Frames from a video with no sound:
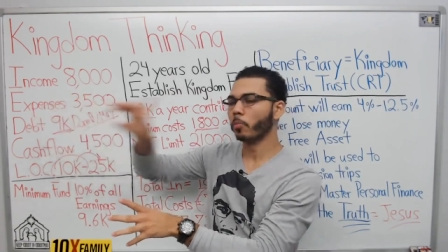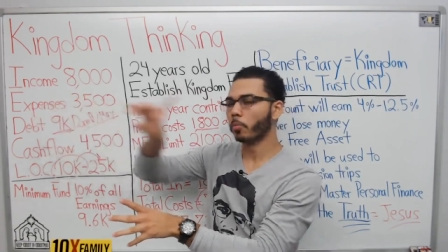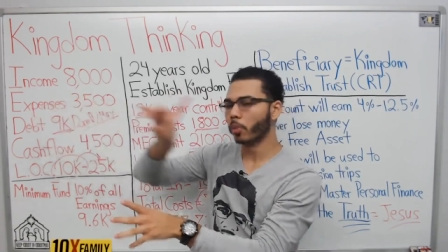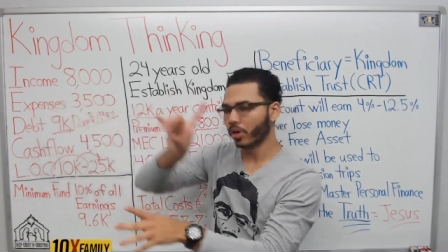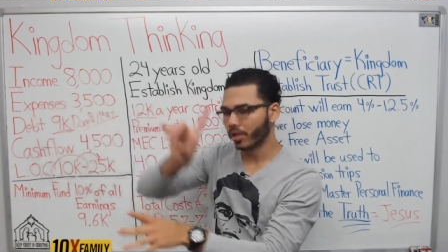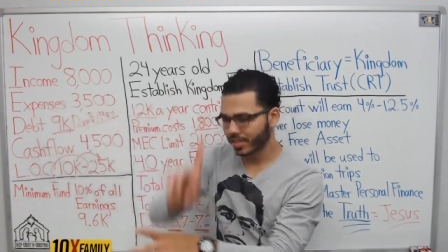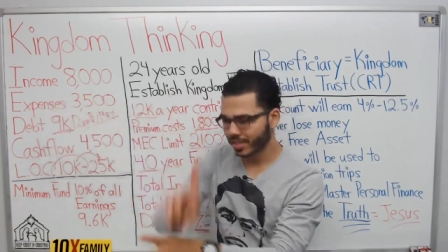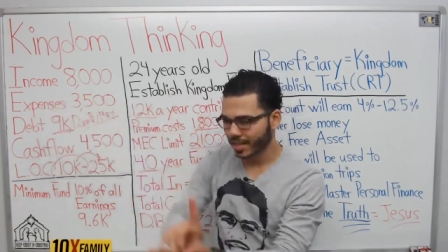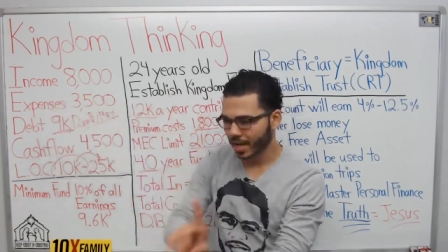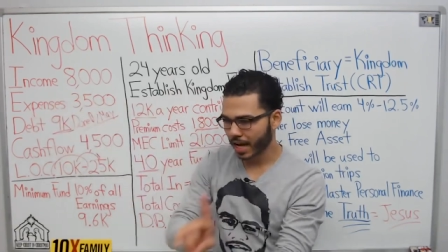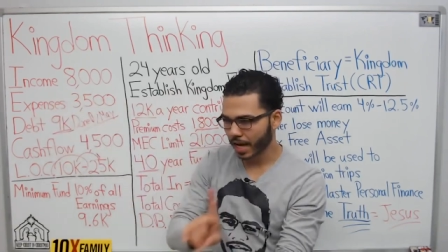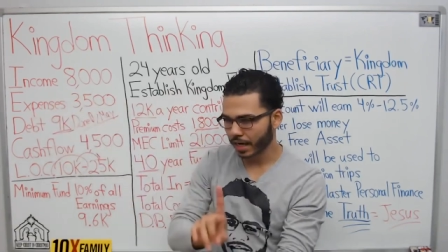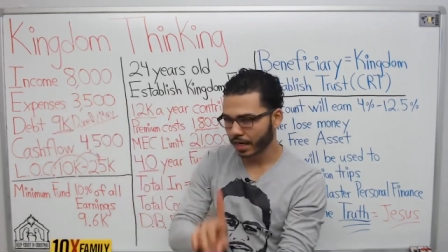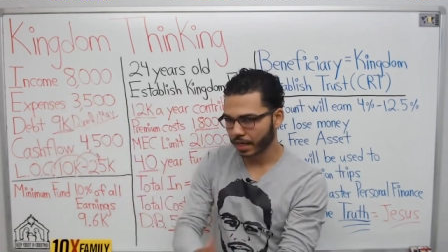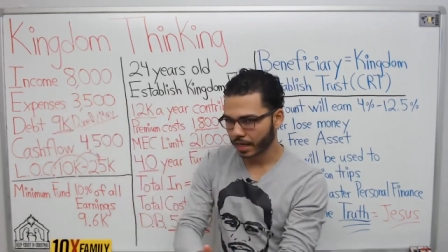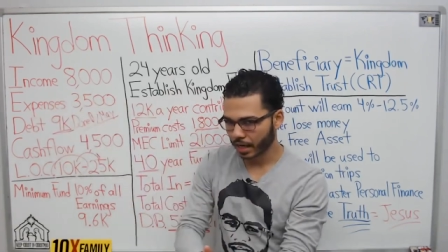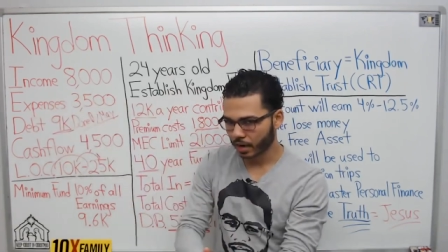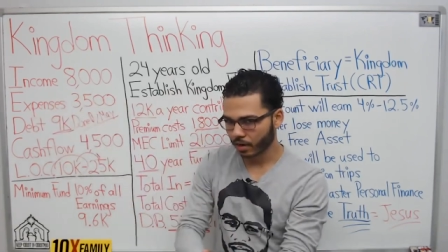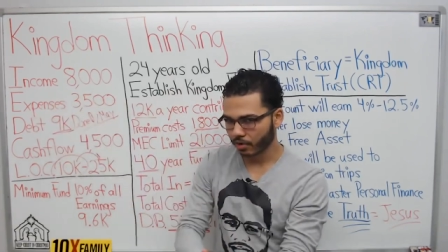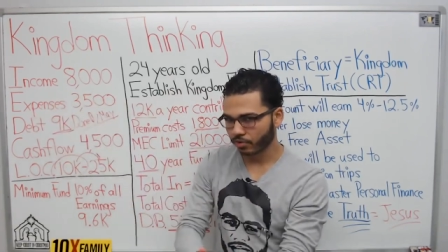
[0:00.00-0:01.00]
But it's not
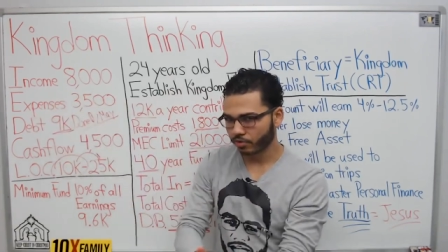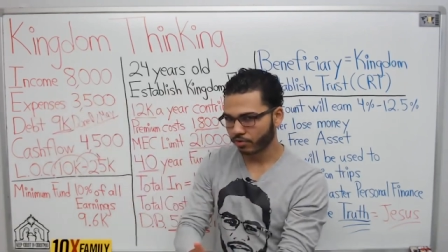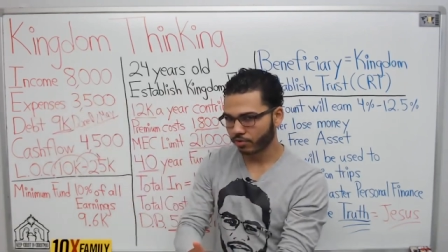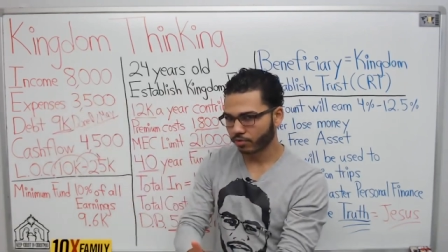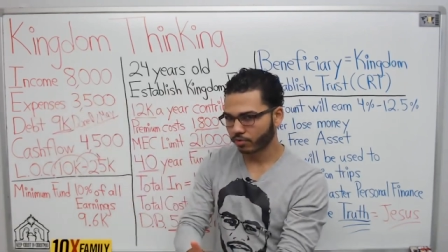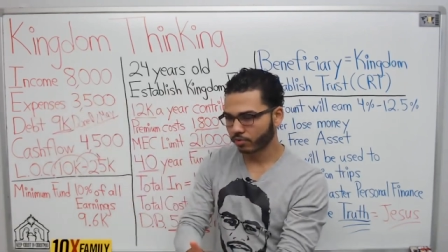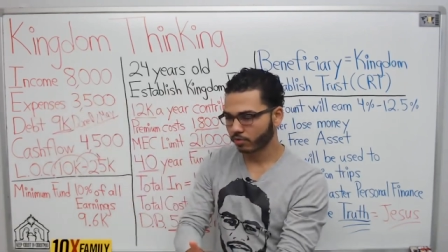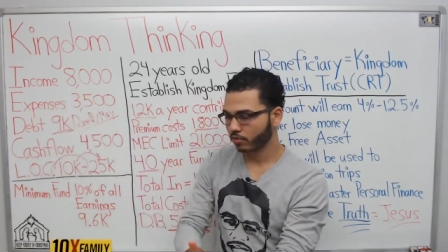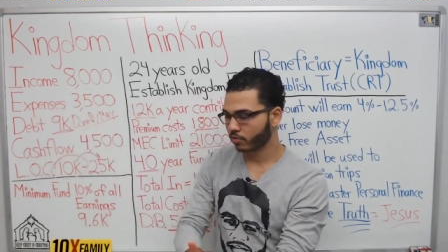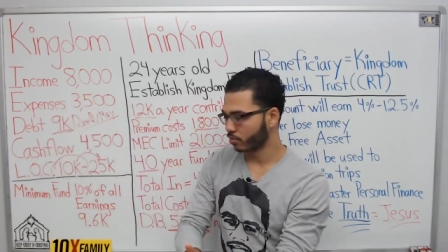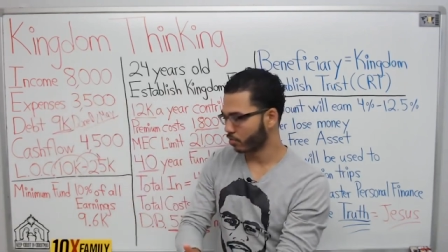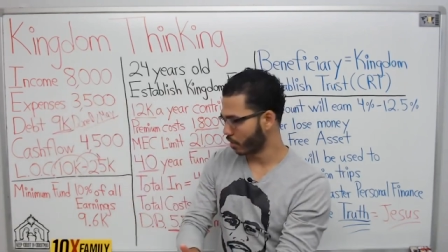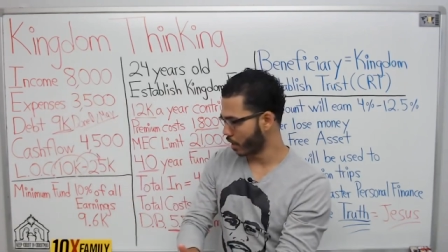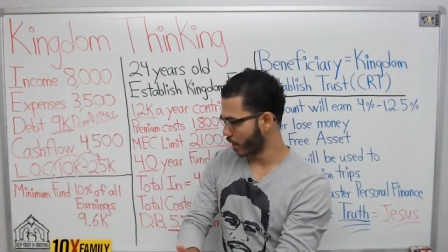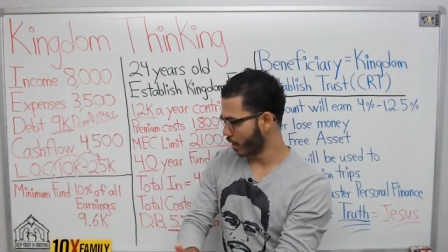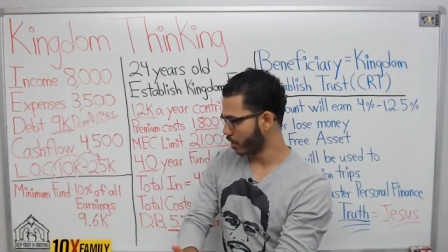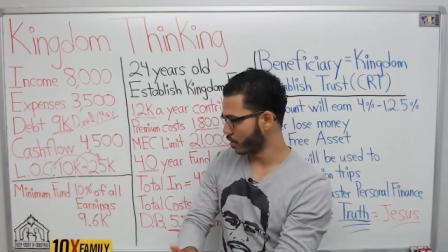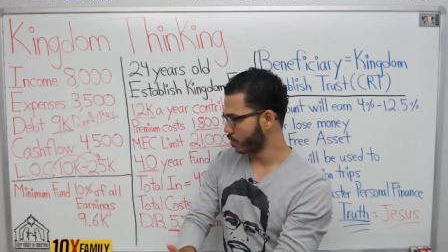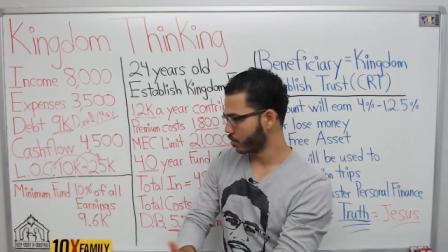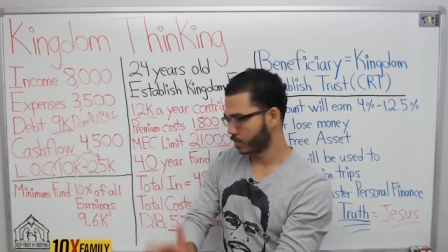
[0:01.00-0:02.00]
enough,
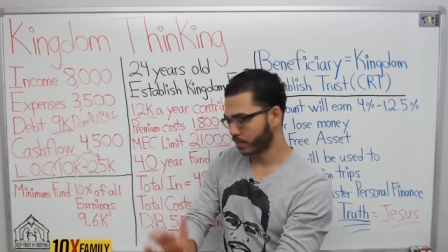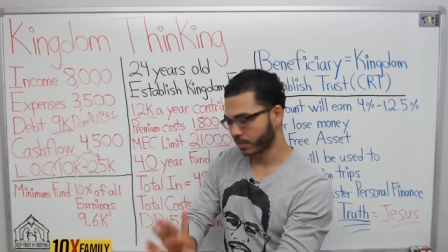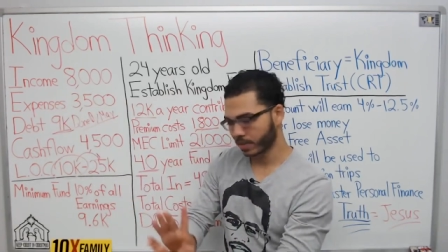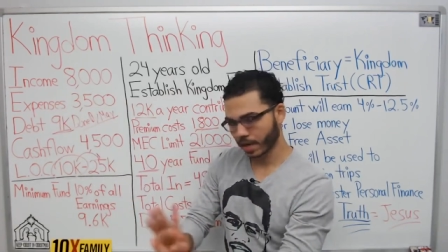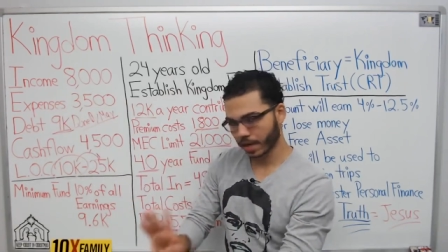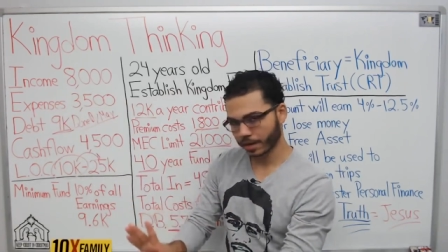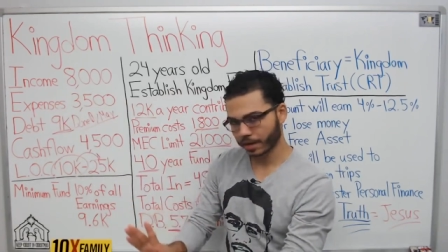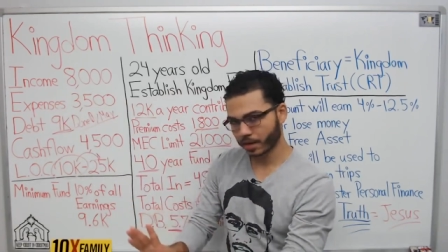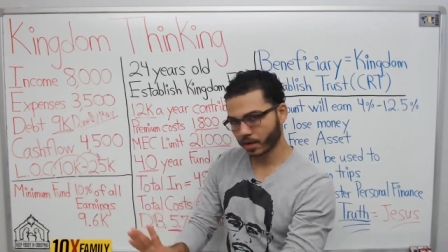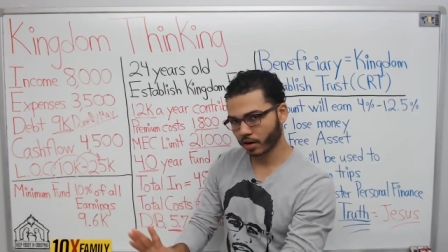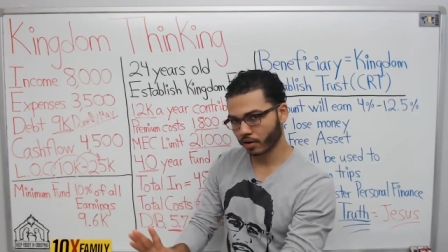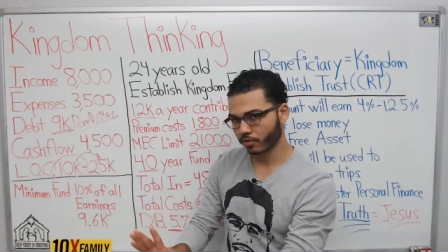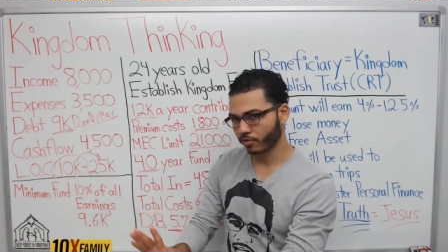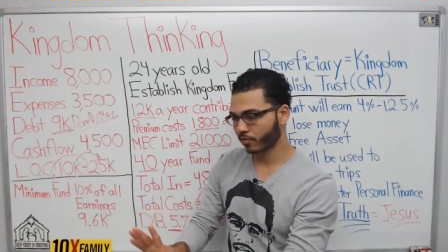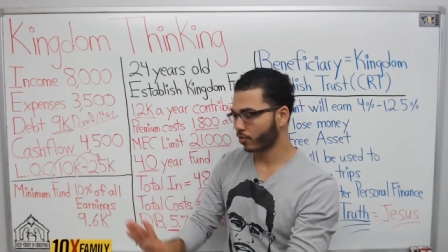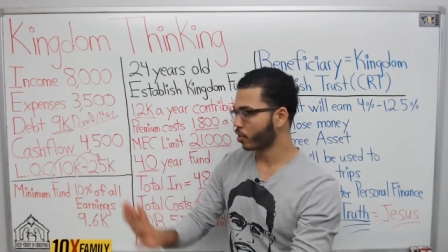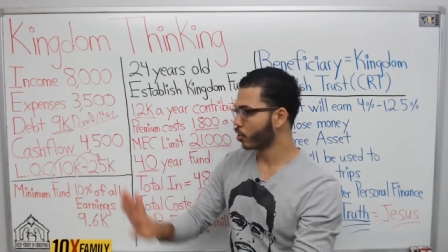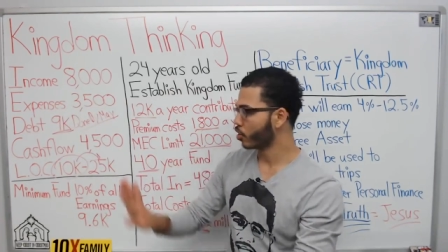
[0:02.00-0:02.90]
right? It's not enough.